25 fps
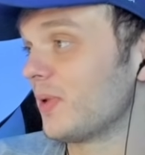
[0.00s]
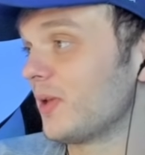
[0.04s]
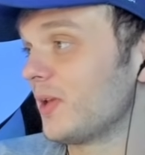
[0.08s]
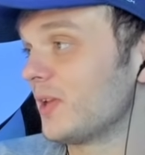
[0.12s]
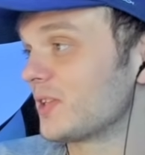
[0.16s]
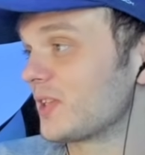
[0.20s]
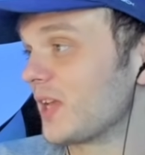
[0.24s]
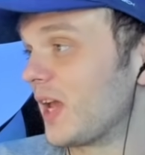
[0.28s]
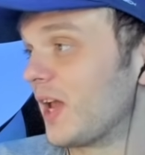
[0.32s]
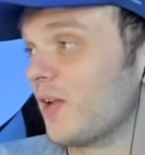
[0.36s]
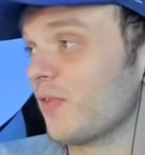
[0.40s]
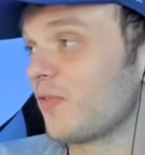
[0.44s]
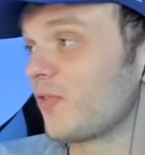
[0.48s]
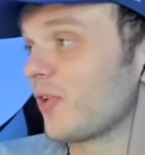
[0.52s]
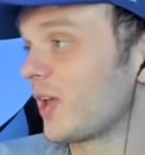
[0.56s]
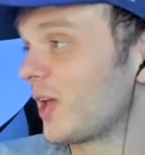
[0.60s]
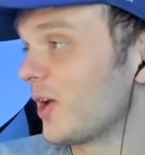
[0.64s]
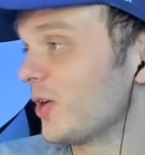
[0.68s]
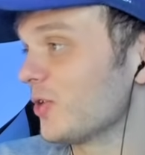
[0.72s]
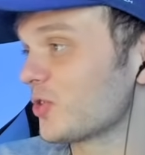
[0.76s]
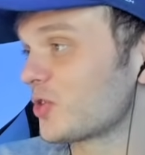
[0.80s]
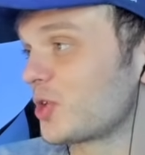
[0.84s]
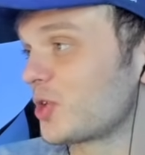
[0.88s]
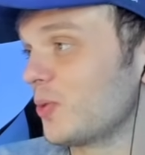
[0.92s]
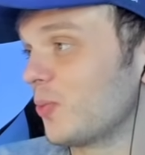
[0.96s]
Is there anything
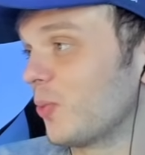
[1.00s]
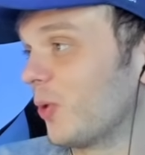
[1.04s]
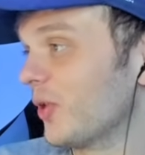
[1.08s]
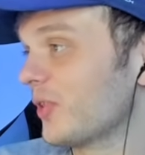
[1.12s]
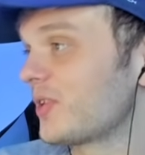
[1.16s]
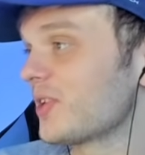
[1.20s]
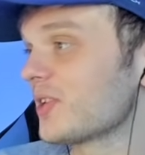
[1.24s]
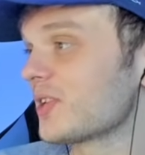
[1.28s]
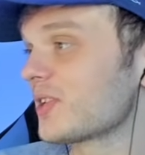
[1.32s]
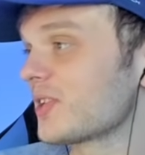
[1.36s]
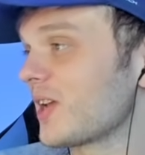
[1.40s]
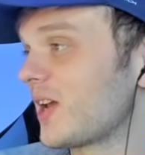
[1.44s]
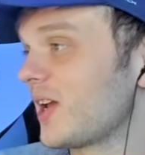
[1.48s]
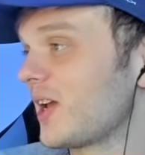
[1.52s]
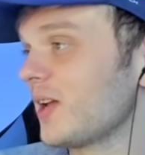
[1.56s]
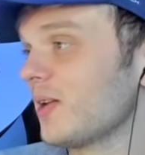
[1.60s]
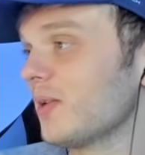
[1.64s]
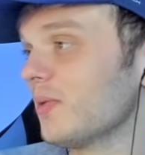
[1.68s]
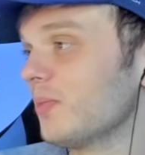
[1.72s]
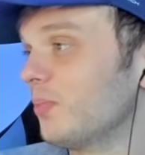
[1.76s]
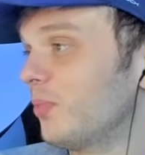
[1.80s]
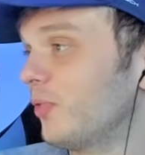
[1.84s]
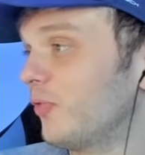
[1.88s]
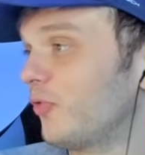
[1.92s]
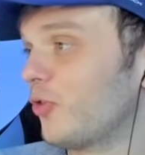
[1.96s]
else you want to say
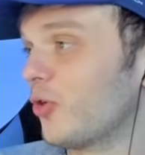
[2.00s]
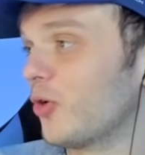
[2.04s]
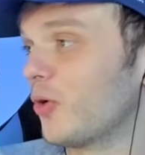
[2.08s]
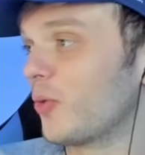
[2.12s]
before